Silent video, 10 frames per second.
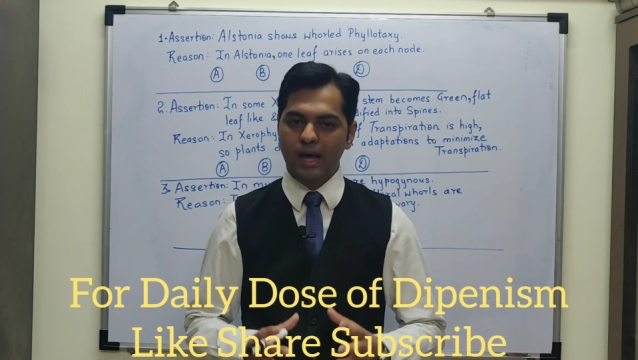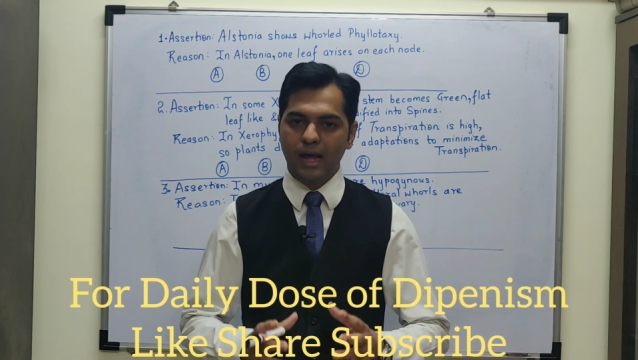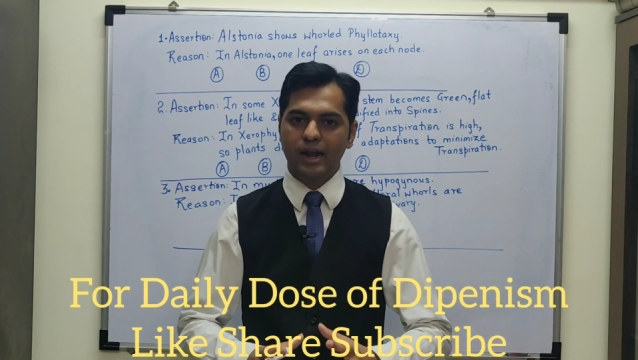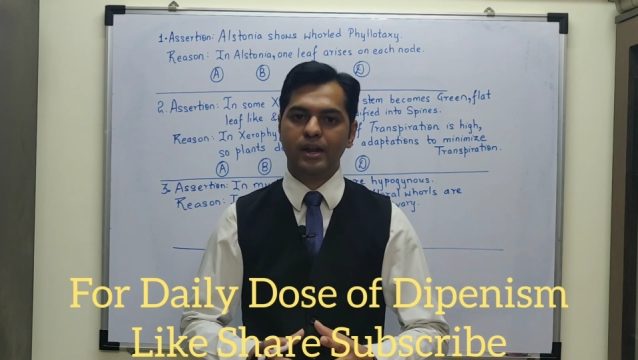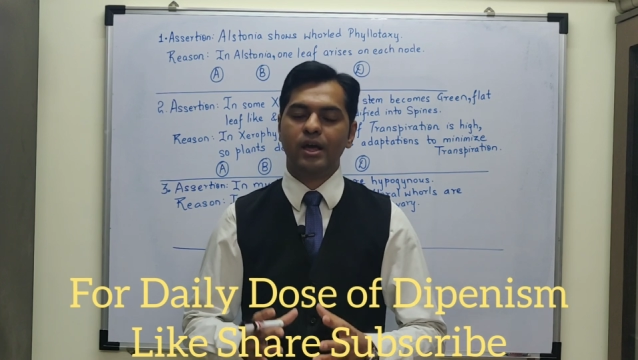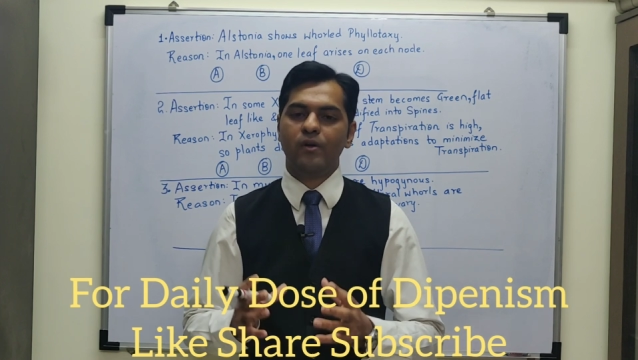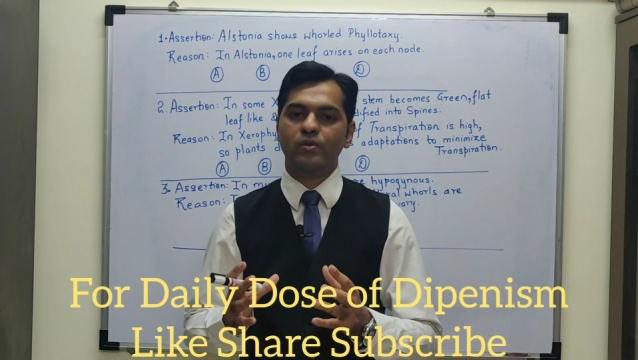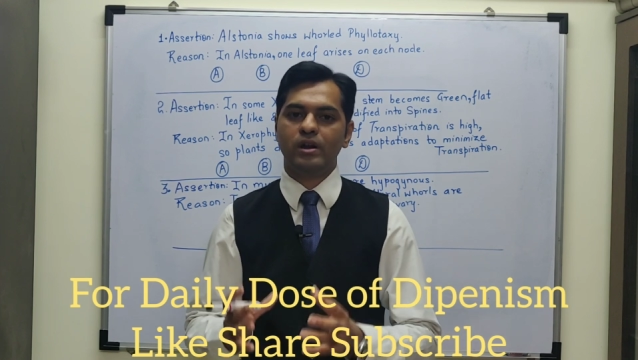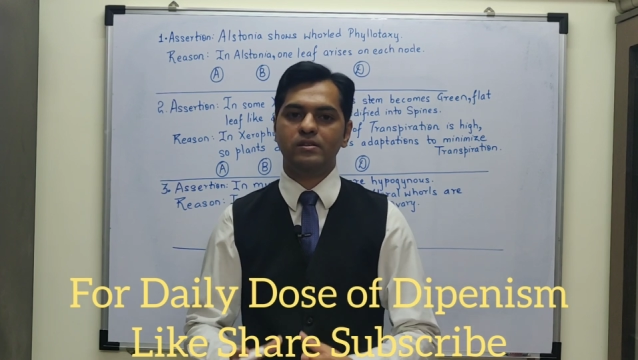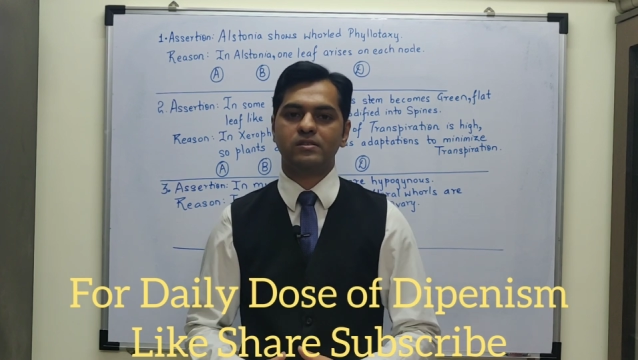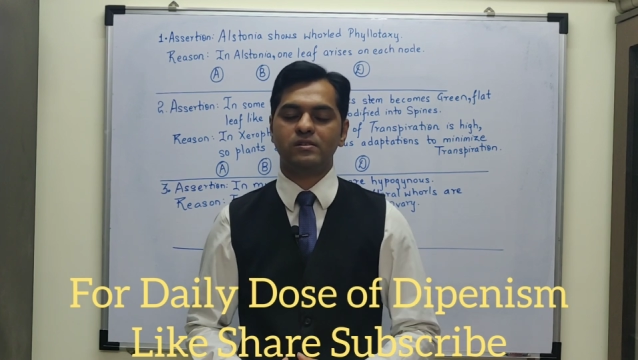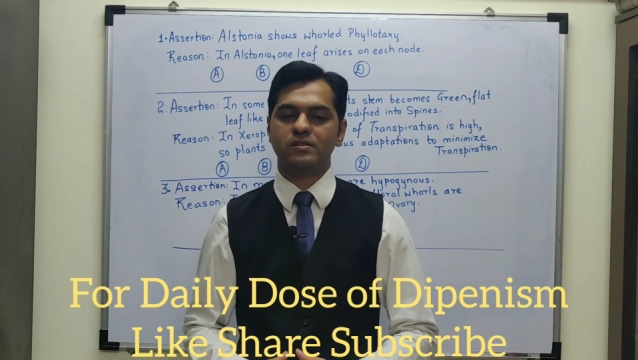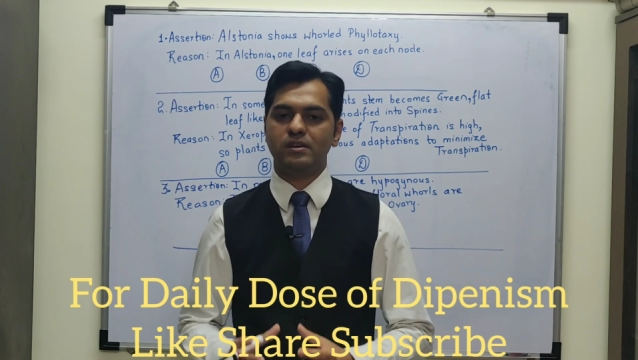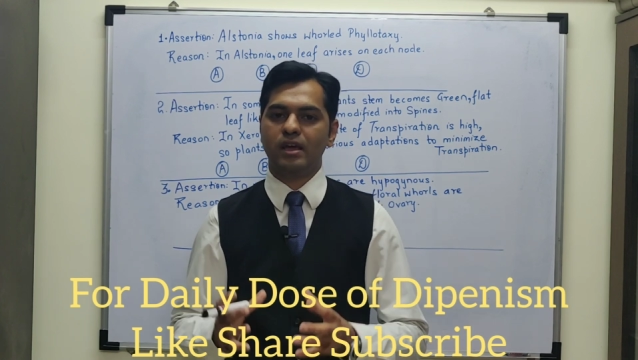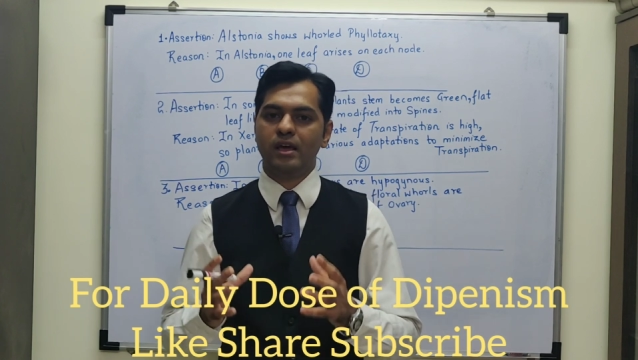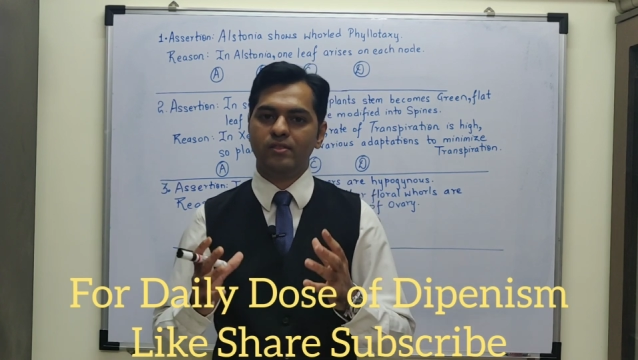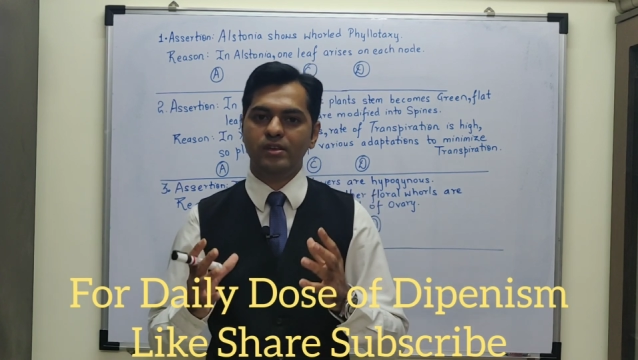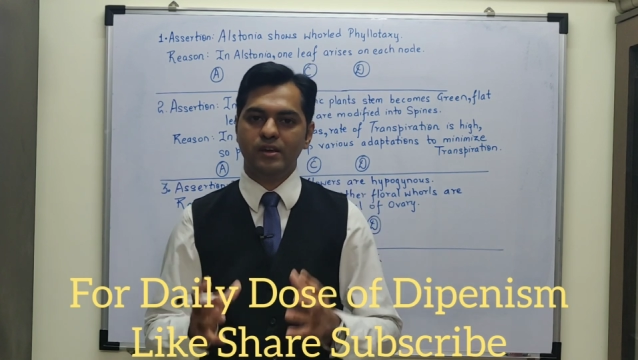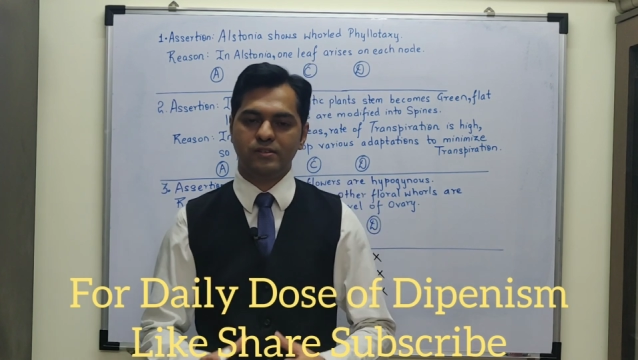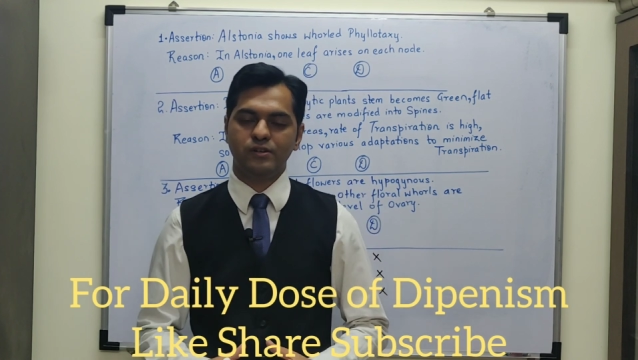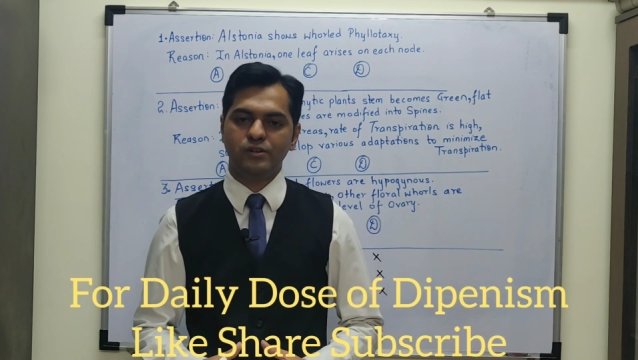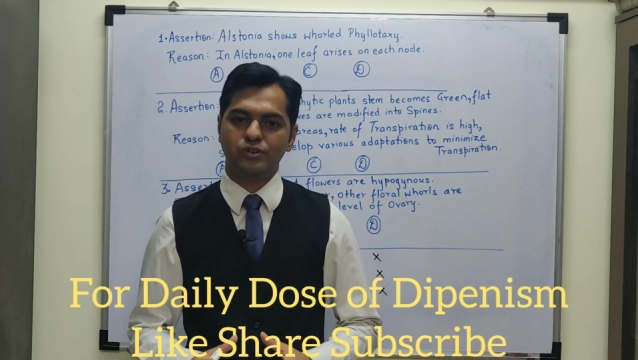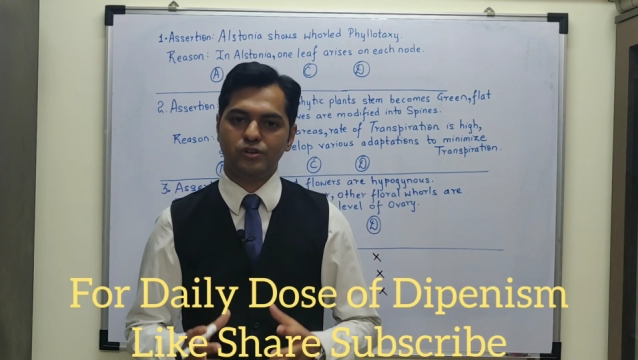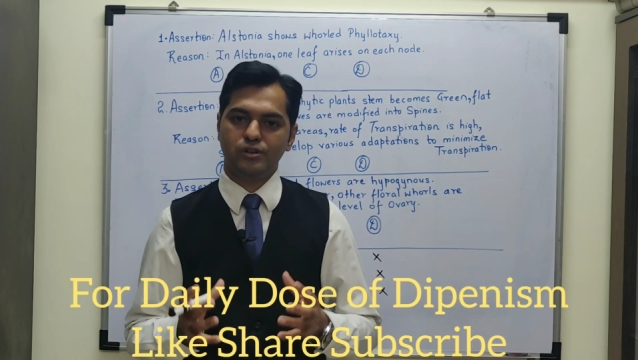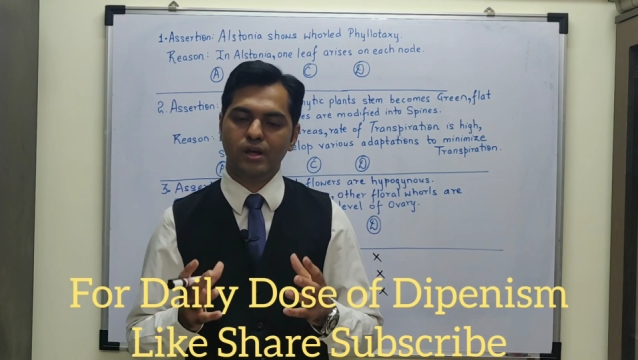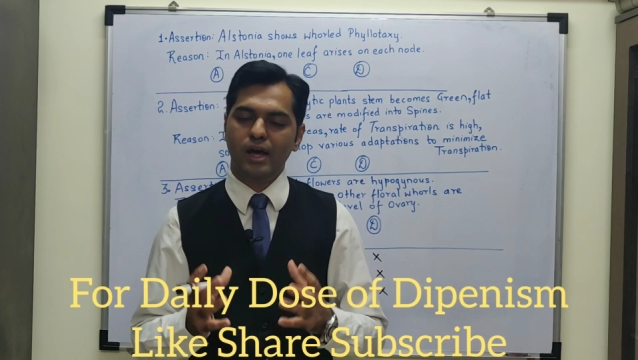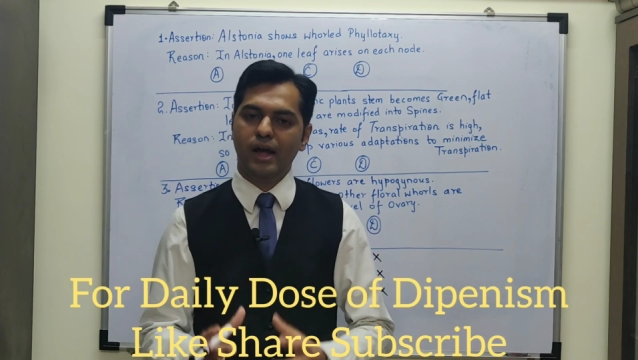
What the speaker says: and we are discussing the assertion